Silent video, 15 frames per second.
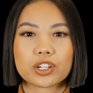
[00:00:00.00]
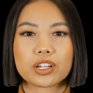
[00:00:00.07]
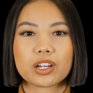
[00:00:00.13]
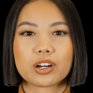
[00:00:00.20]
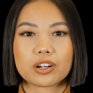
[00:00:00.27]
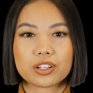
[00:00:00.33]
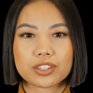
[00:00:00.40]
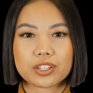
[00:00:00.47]

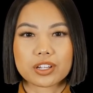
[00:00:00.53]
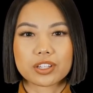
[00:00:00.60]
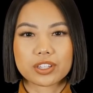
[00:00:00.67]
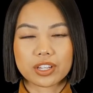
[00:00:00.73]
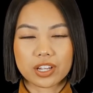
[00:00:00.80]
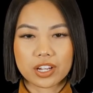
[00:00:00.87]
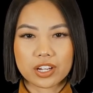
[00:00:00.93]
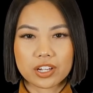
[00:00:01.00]
analysis
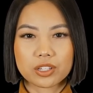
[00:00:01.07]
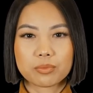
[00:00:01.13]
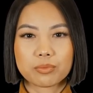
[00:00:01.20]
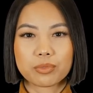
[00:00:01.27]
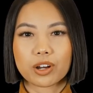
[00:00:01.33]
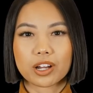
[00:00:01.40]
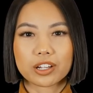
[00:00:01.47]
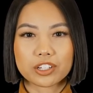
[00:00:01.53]
to
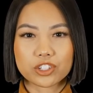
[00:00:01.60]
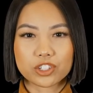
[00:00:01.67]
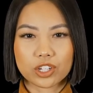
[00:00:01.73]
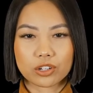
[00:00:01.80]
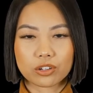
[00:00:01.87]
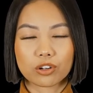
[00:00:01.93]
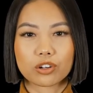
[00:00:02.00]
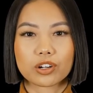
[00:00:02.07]
plot a
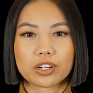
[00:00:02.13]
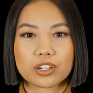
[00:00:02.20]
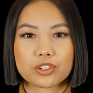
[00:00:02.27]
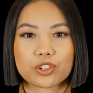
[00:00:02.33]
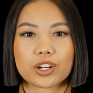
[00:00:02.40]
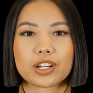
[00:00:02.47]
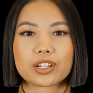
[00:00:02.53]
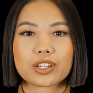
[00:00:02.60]
channel around a
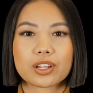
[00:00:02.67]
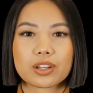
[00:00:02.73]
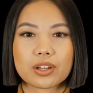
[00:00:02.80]
trend.